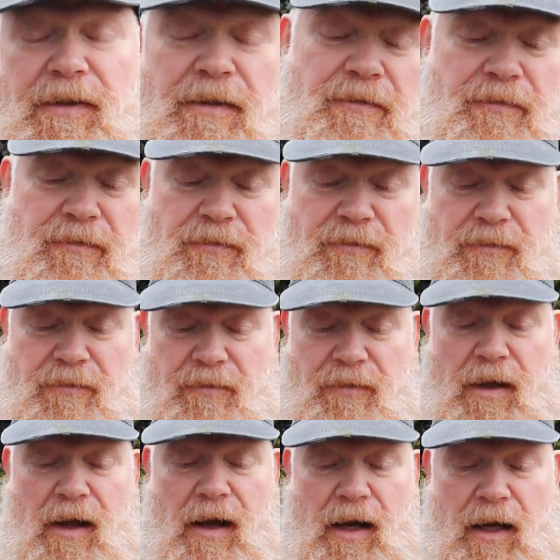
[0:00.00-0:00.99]
is
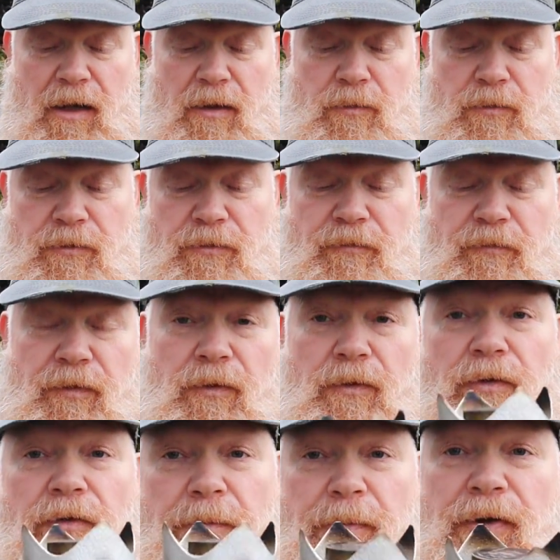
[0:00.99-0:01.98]
the house
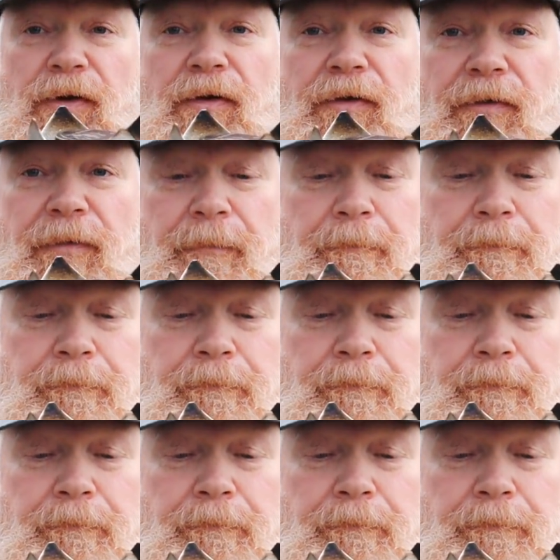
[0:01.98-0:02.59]
for the burner,